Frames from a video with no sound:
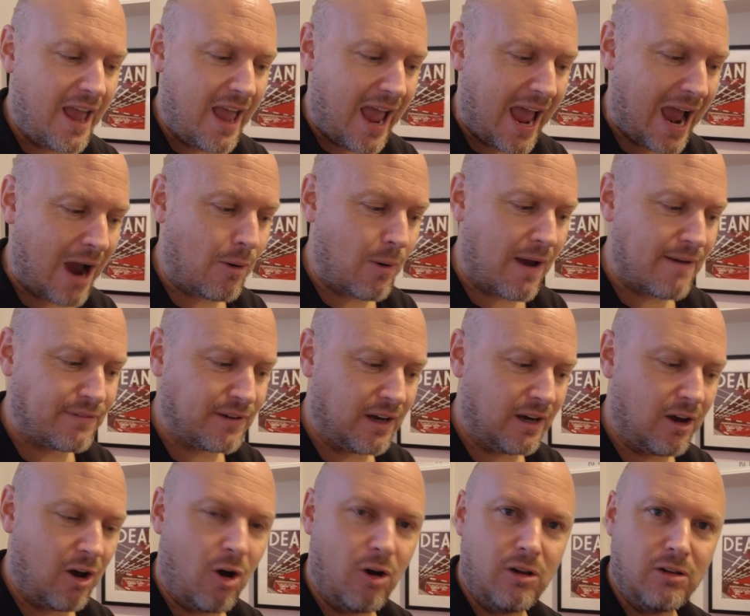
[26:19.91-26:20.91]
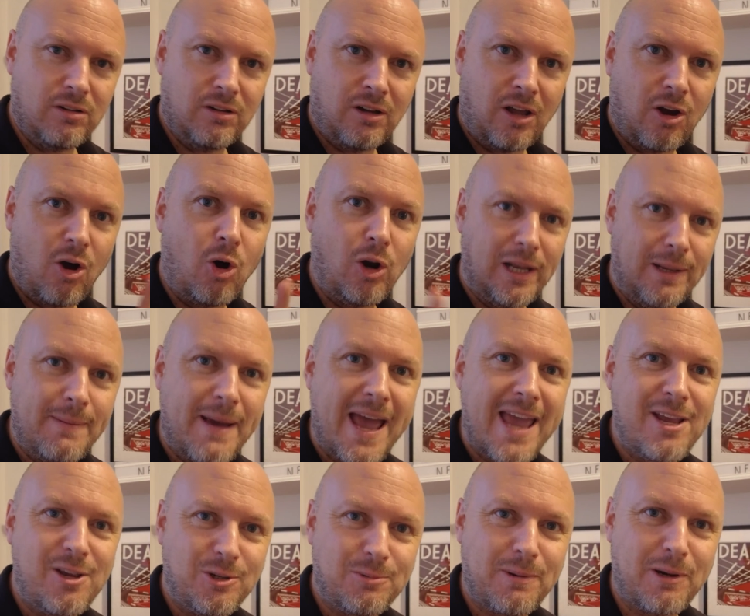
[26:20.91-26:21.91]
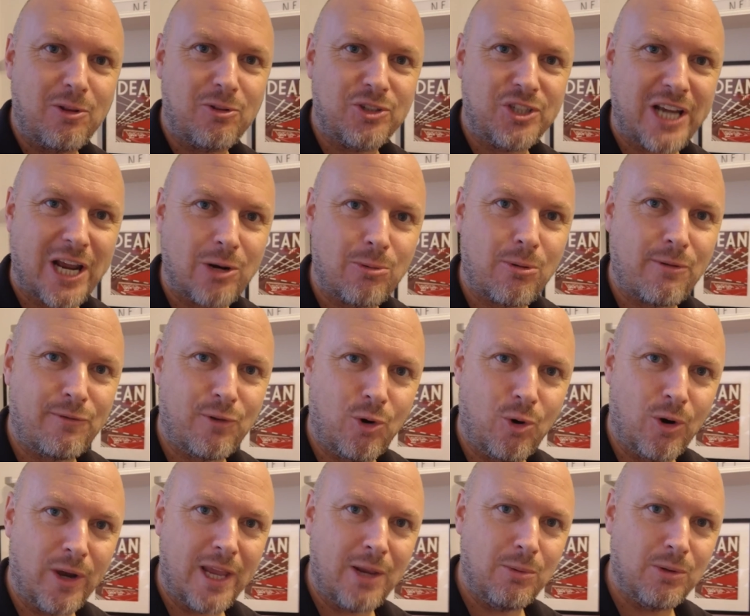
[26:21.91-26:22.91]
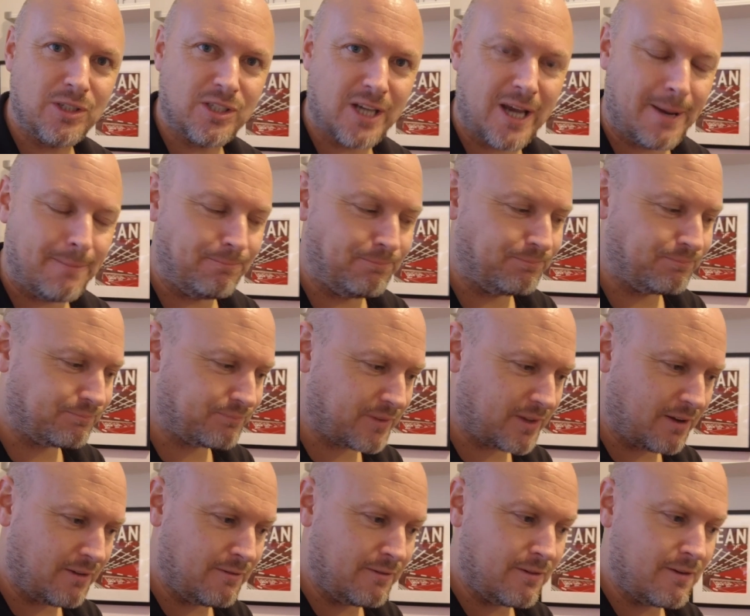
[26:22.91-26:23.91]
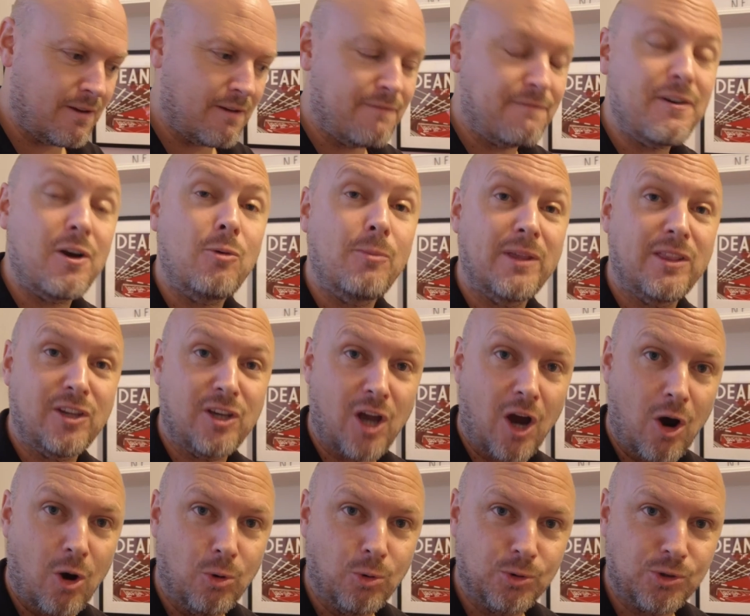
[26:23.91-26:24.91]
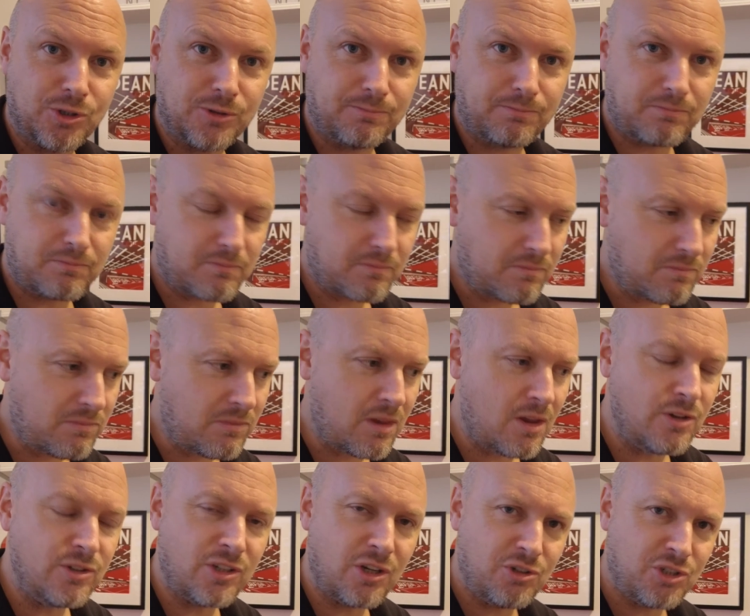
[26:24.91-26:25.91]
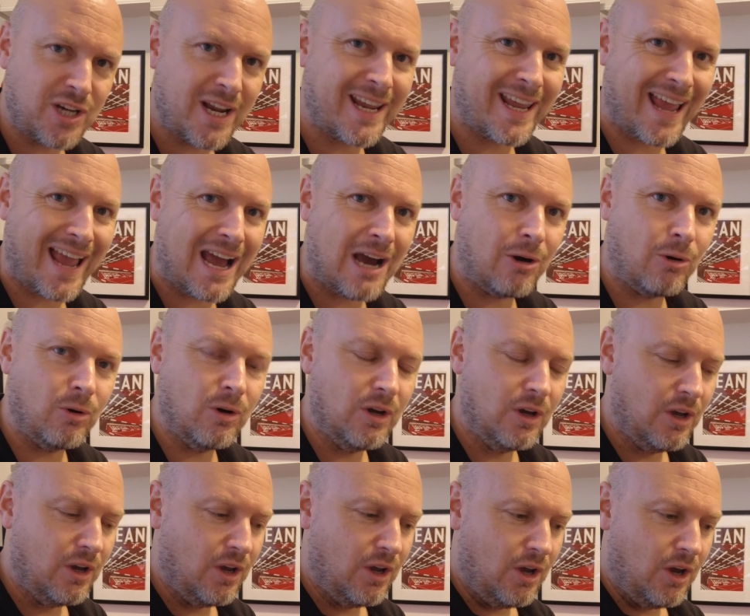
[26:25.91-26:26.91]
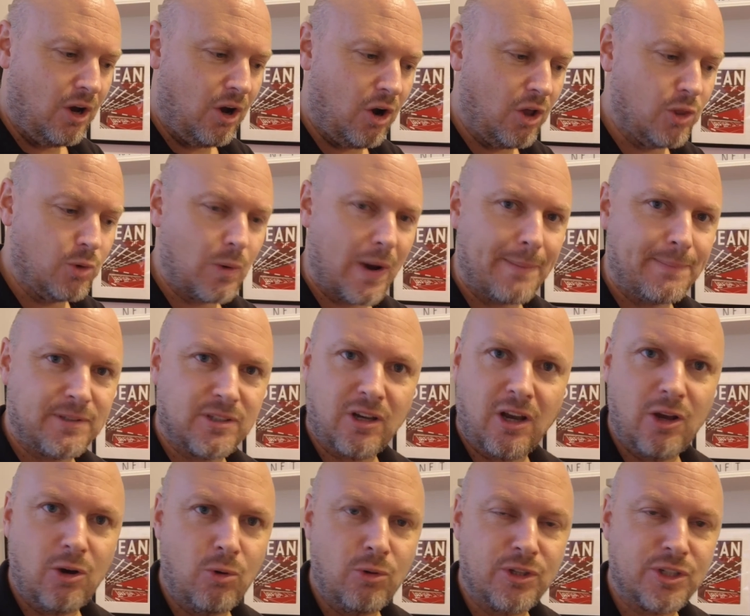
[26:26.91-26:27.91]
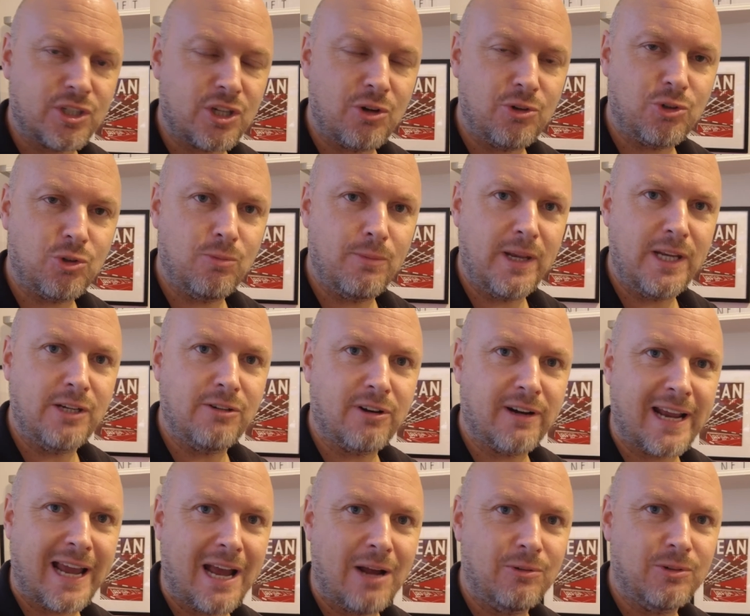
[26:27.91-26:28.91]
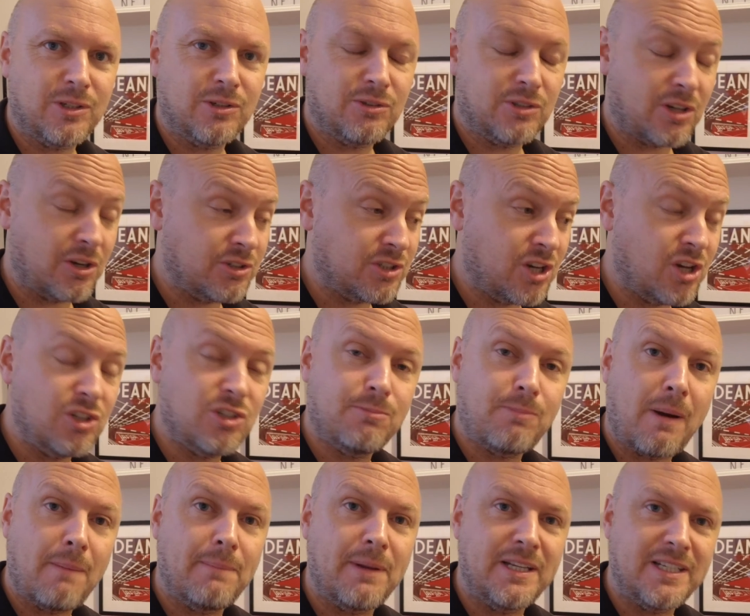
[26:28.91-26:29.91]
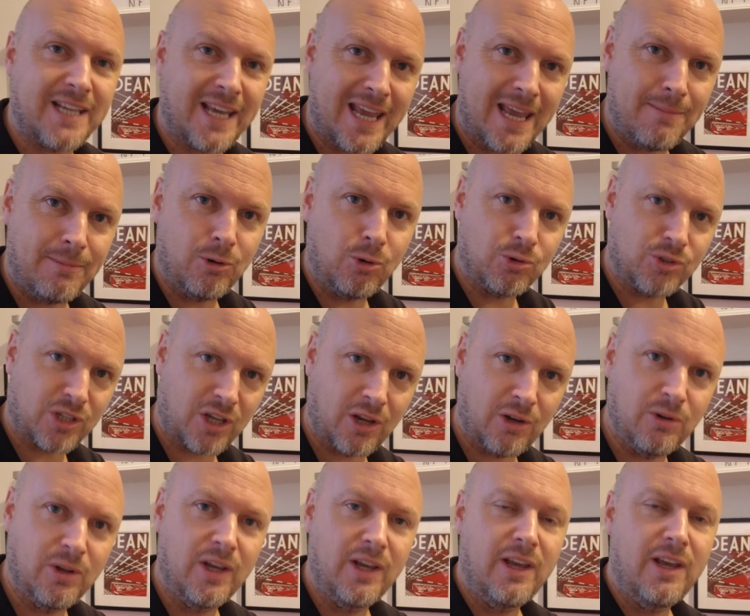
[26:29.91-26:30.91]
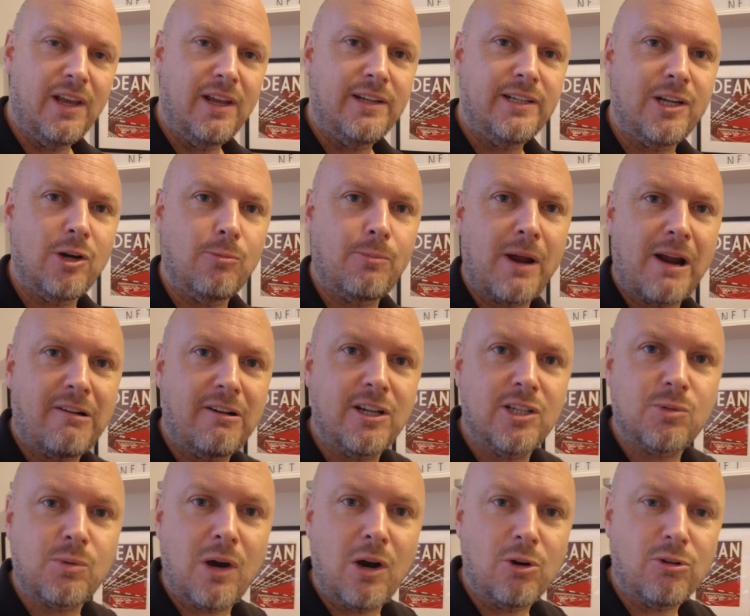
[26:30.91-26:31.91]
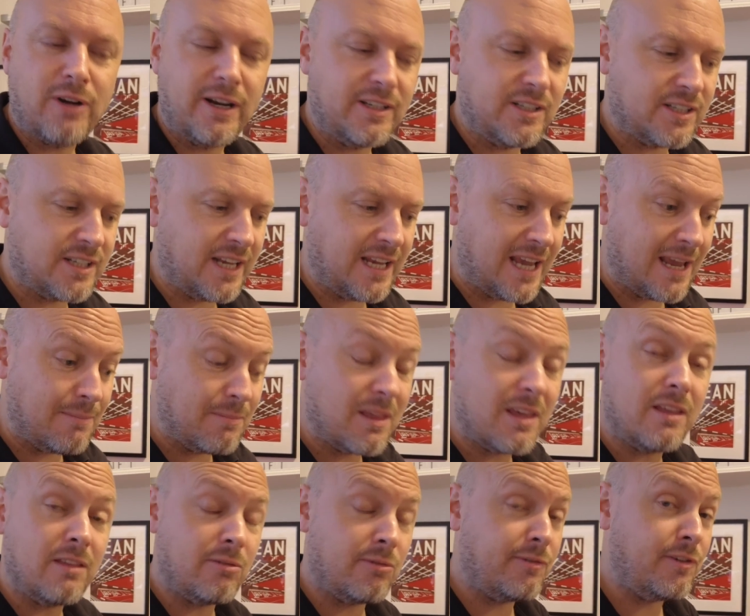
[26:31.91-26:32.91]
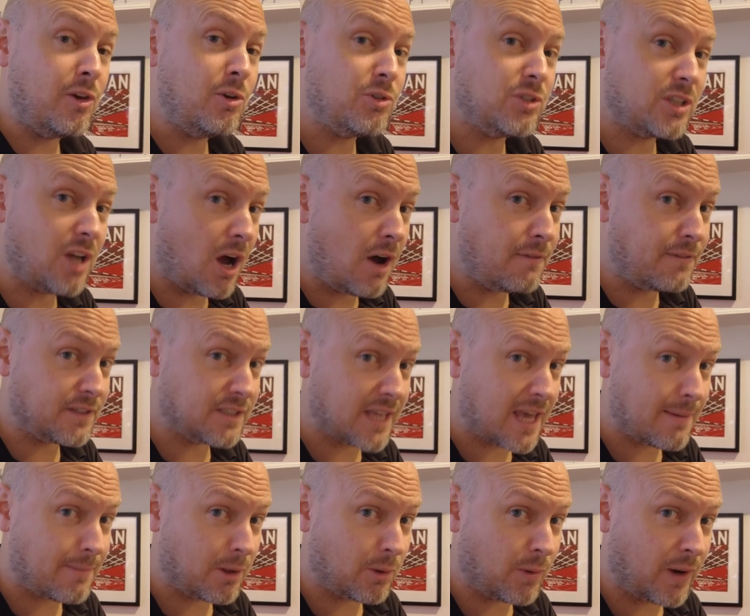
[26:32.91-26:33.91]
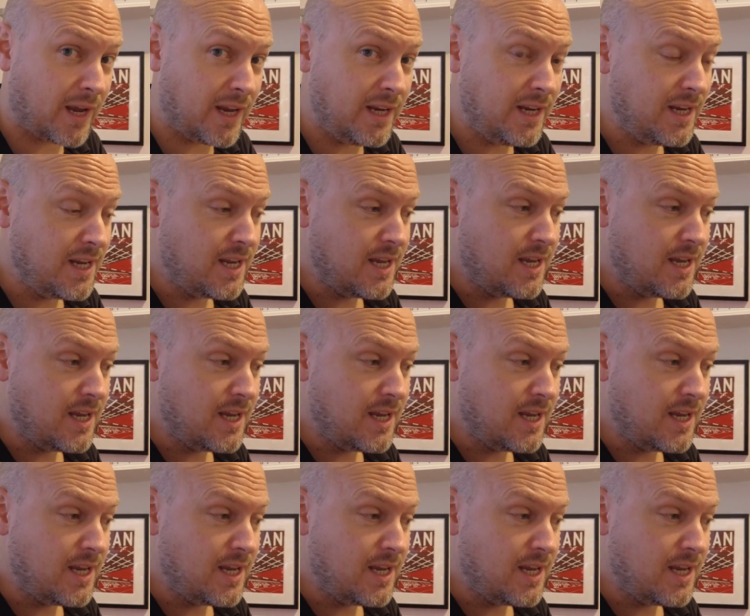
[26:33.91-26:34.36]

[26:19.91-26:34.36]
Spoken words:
However, like Ollie May, who's been on the channel before, he was filming the goals. So check it out on the website or the social media accounts. So it's good to bump into him, and also Neil Perrott as well, great to see him. A few staffers there, by the way.